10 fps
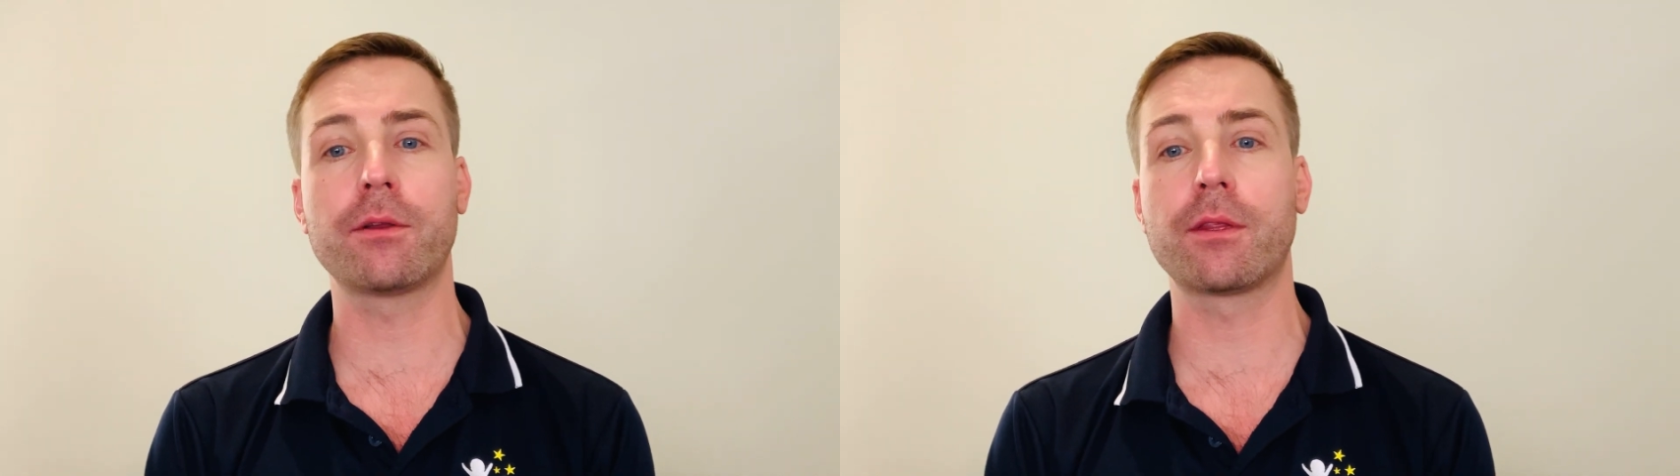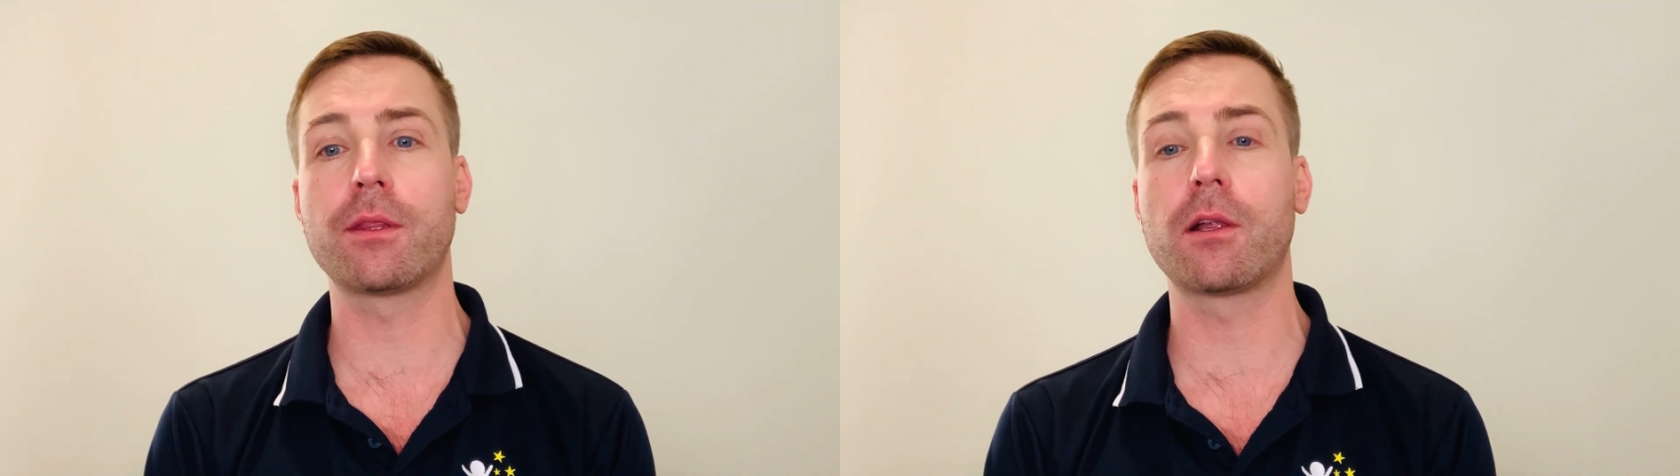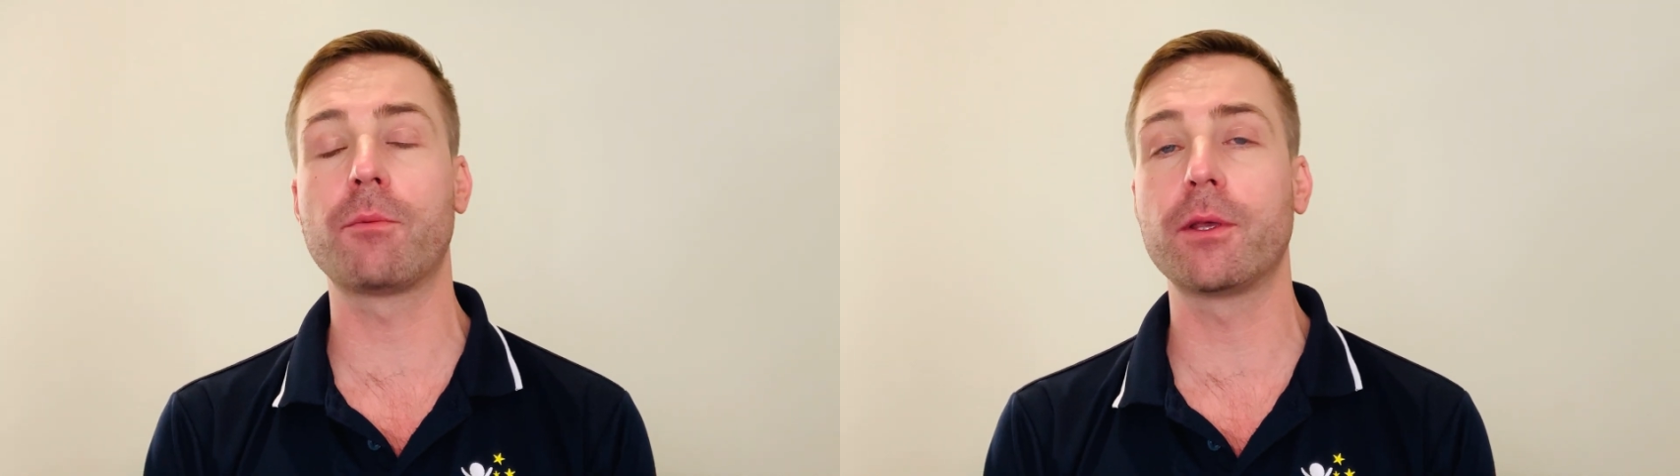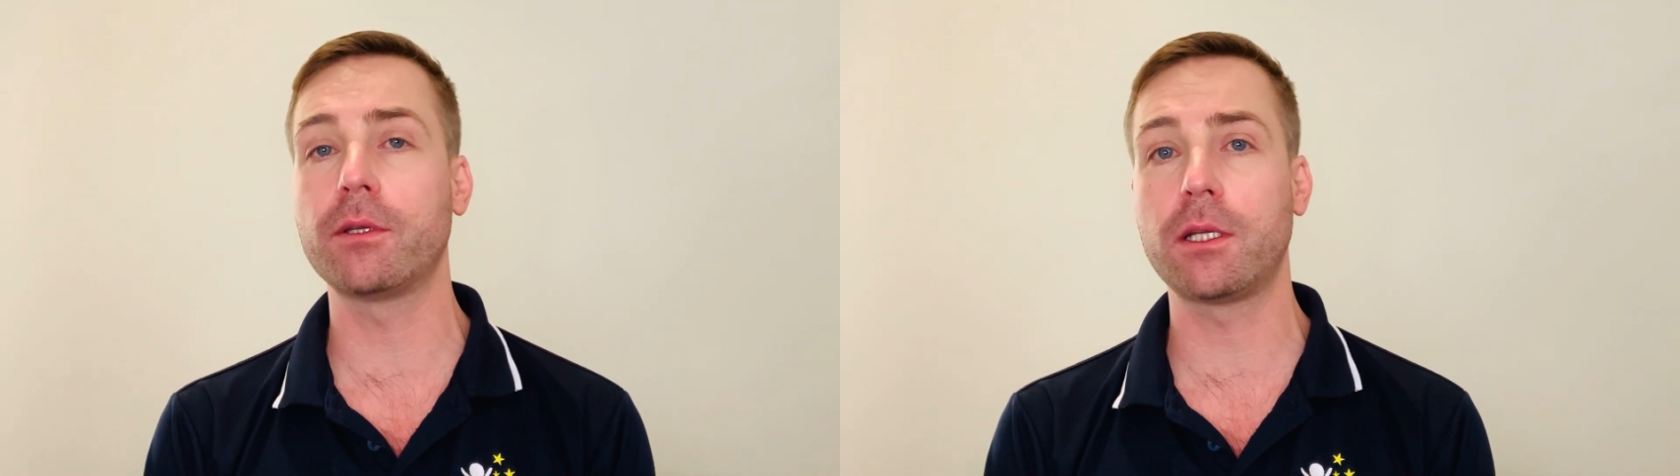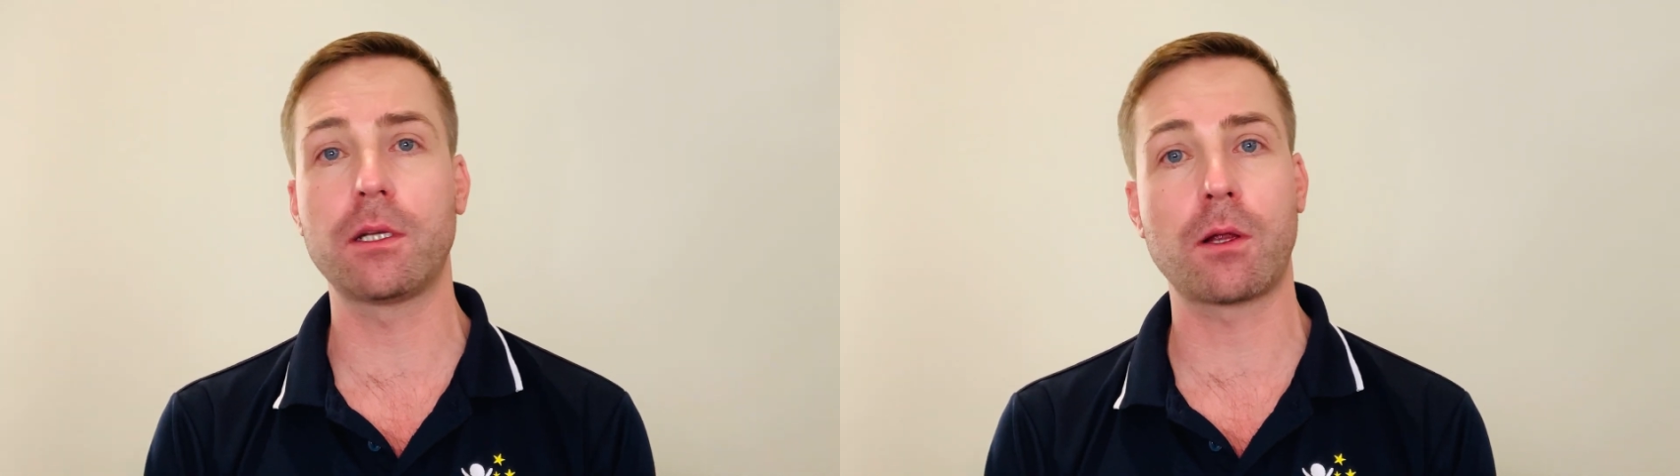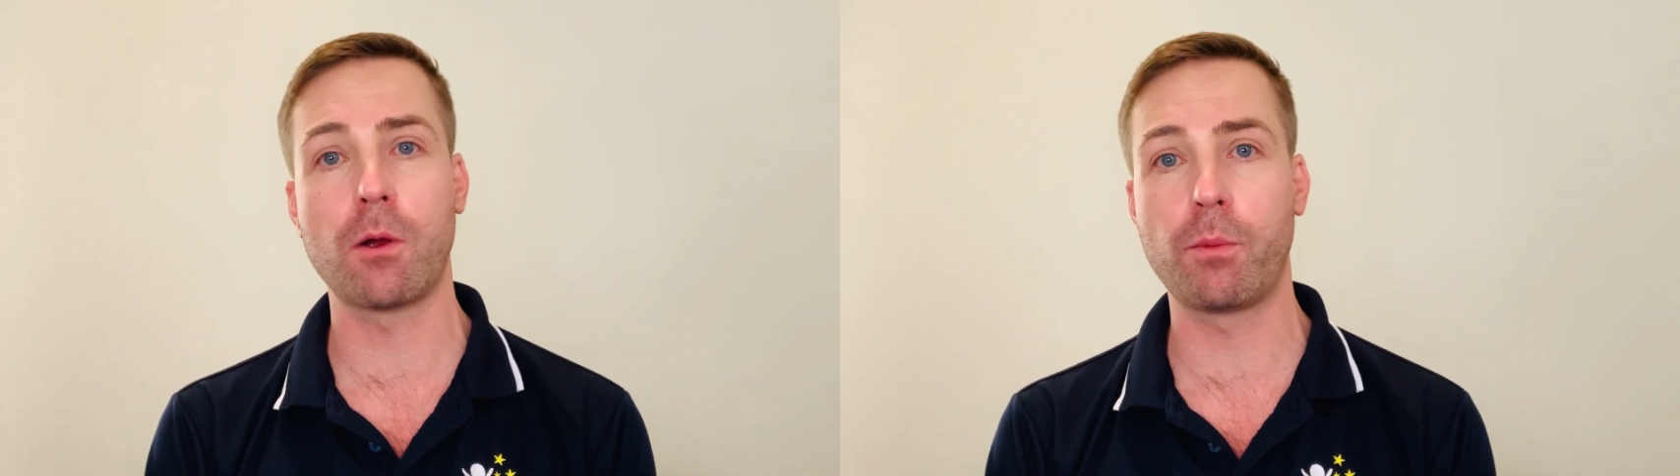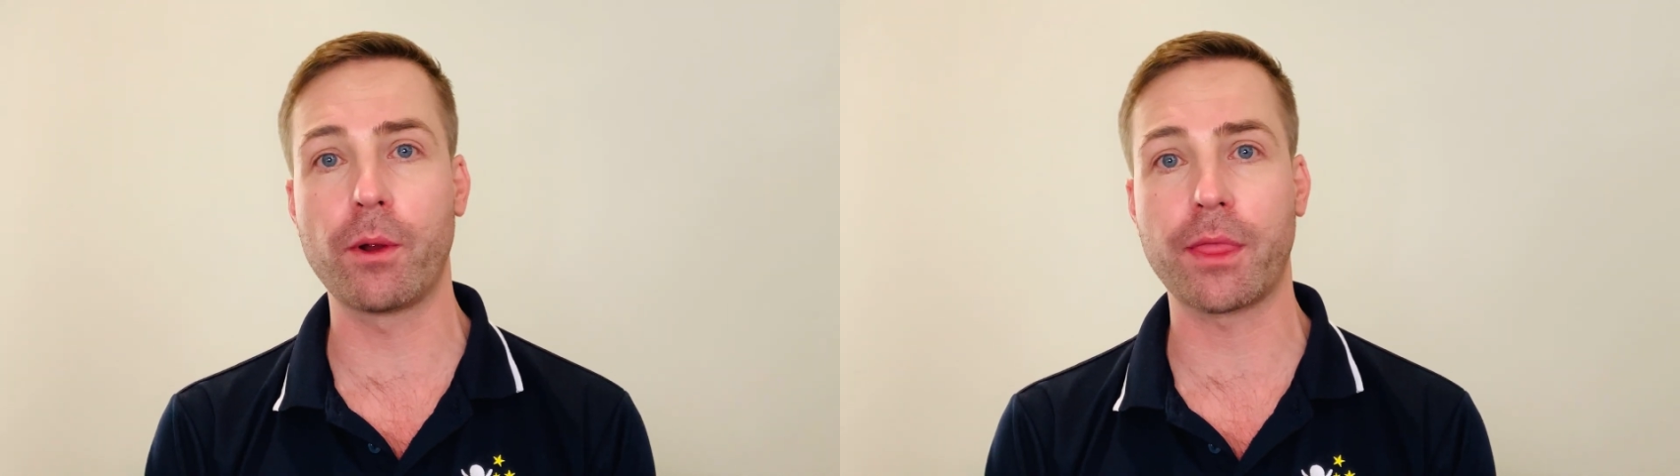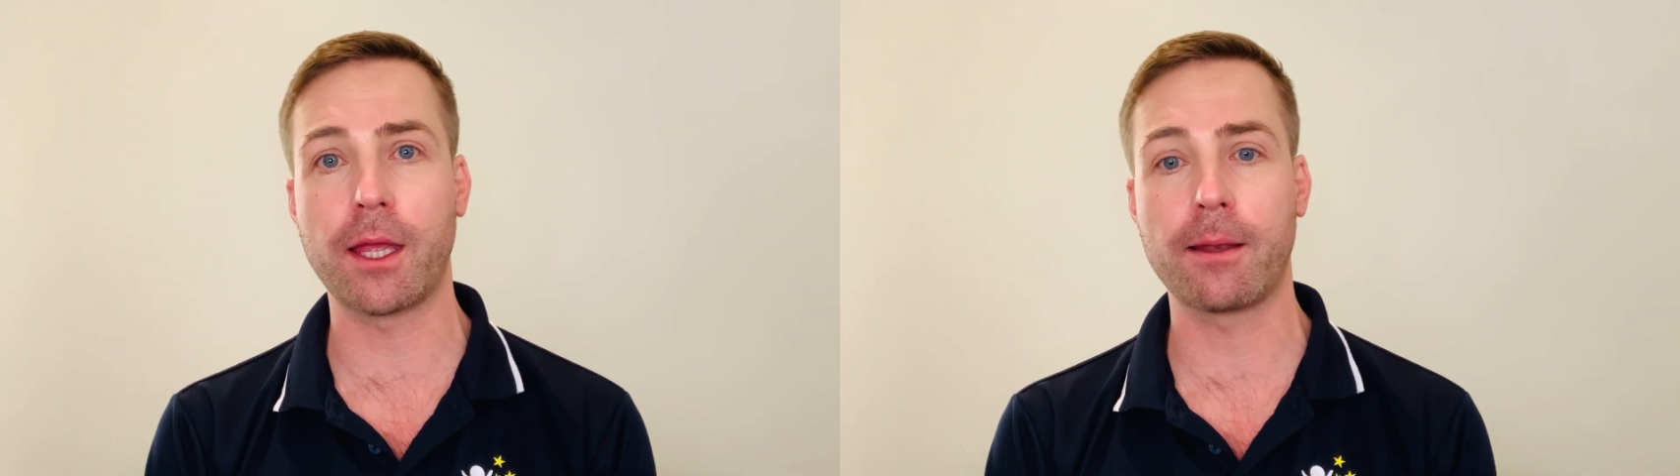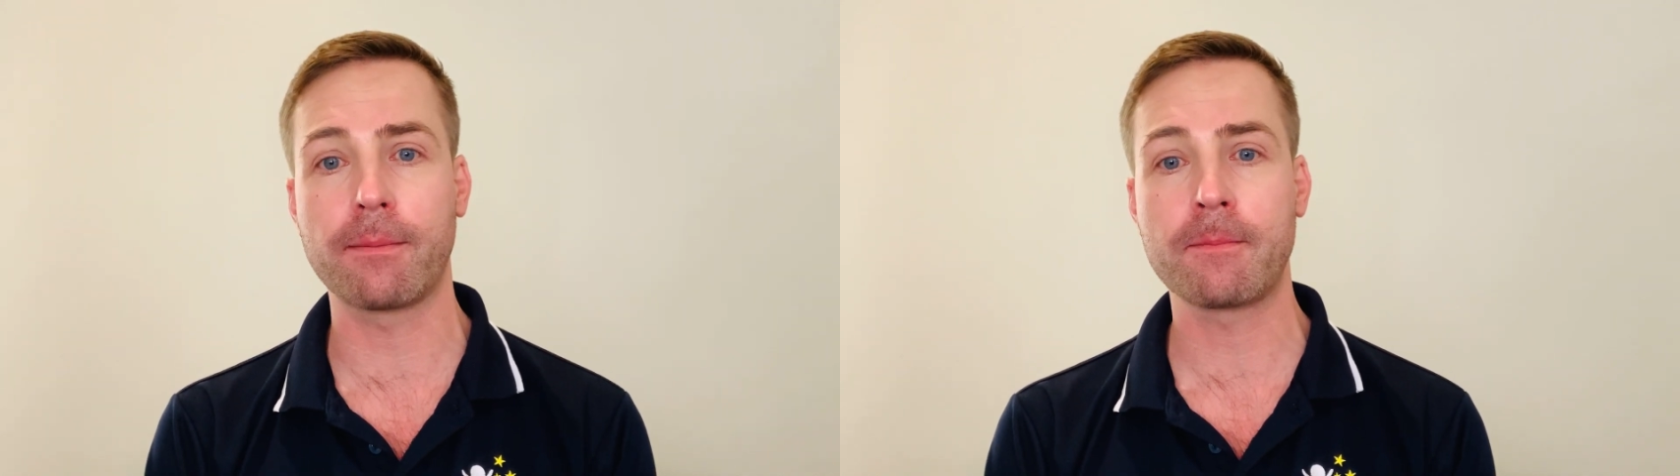than their ability to cope with it.